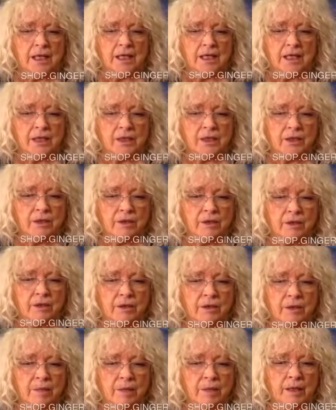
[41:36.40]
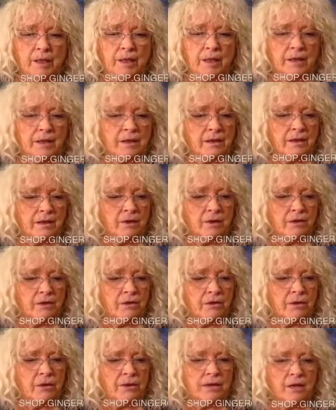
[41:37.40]
So it's a bit like
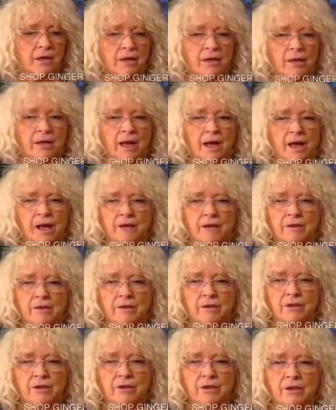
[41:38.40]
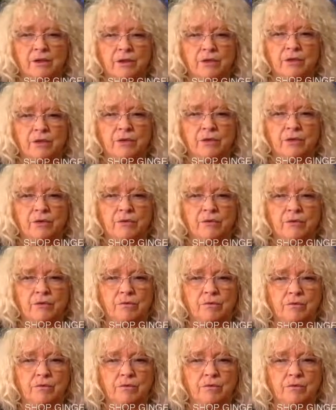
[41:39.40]
don't sell out too soon.